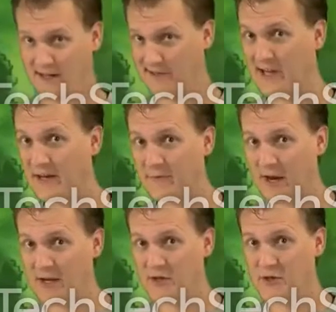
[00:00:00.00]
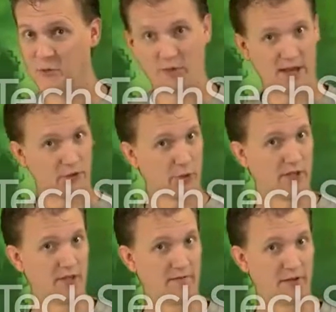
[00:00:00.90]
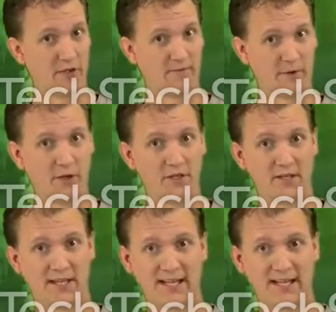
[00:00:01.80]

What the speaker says: unlike fractions without doing the division first